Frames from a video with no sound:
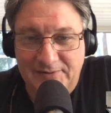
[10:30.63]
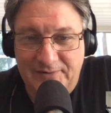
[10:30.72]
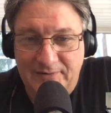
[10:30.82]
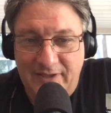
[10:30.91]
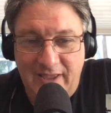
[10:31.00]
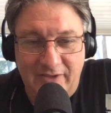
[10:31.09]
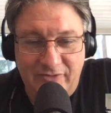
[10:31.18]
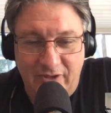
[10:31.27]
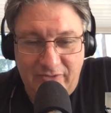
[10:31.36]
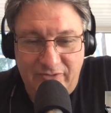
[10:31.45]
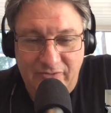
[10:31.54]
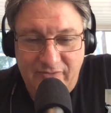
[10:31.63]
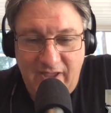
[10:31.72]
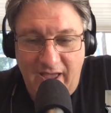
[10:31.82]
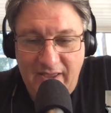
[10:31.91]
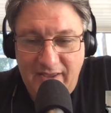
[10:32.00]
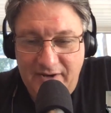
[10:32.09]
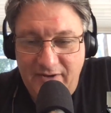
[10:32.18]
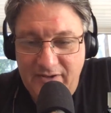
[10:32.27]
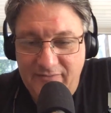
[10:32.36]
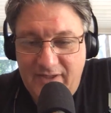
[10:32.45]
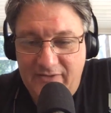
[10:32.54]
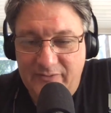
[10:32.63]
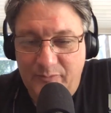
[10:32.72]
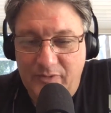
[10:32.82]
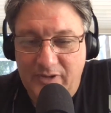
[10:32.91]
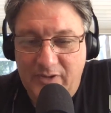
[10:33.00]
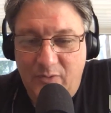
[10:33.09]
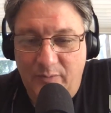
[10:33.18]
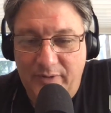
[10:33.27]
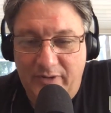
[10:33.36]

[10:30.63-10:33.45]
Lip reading: Yeah, so you've got, I know you've got some really cool builds